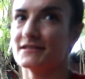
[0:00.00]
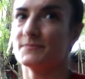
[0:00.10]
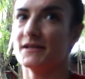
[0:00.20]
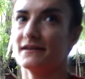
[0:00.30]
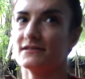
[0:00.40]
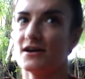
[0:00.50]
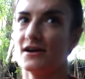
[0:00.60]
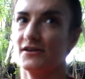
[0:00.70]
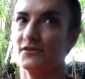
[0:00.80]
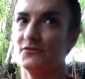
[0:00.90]
to play
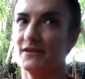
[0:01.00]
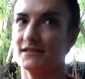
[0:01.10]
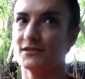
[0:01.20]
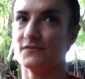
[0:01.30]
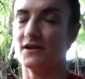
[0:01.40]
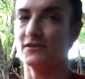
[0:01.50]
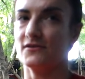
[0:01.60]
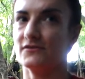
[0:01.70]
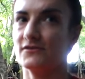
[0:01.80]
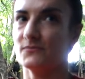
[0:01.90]
guitar who hits the wrong
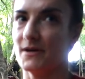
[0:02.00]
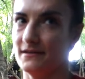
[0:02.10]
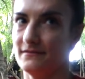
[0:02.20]
note and goes wait